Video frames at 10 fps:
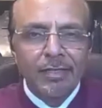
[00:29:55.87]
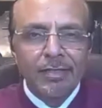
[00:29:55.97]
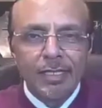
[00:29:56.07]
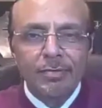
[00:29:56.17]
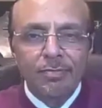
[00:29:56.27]

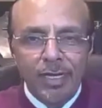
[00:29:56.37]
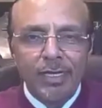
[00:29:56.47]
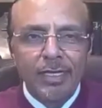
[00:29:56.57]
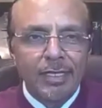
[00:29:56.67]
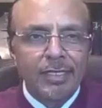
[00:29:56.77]
That's
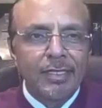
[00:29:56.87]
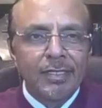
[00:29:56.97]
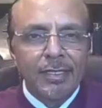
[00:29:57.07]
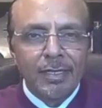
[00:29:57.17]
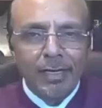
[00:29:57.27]
very
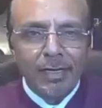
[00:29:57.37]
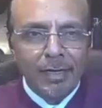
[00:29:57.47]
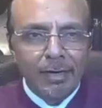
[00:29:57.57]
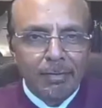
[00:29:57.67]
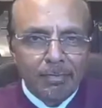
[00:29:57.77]

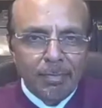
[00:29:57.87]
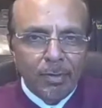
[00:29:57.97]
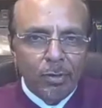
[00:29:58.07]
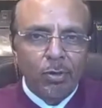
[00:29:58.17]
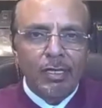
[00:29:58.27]

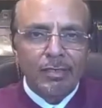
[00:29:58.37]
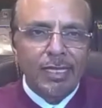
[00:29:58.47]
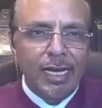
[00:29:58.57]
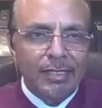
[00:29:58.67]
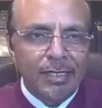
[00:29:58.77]
good
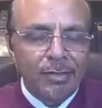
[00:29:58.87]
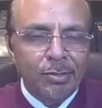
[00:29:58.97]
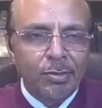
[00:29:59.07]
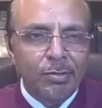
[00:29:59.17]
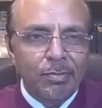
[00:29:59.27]
insight
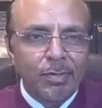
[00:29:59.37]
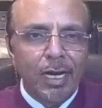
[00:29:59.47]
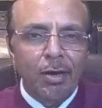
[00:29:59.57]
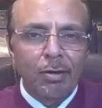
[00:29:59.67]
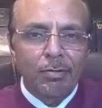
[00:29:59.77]
into
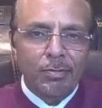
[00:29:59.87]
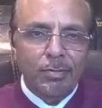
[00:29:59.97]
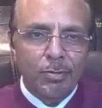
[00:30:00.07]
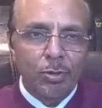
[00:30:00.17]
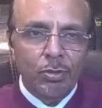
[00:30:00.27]
how
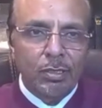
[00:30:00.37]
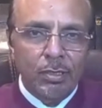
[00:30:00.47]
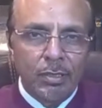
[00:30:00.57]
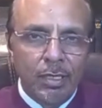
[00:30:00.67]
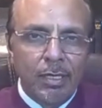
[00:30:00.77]
those
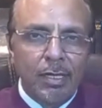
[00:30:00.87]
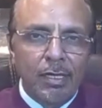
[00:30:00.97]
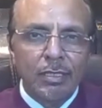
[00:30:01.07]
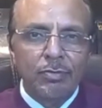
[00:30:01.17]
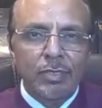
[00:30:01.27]

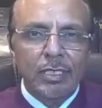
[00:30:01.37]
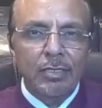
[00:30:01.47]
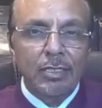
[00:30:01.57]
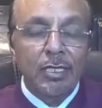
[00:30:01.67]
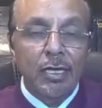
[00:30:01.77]
risks which are
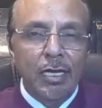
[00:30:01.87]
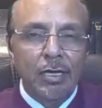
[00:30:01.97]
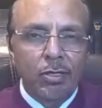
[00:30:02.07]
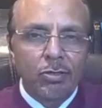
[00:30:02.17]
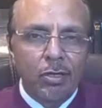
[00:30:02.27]
generally
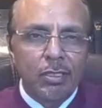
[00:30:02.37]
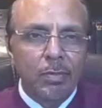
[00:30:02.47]
not talked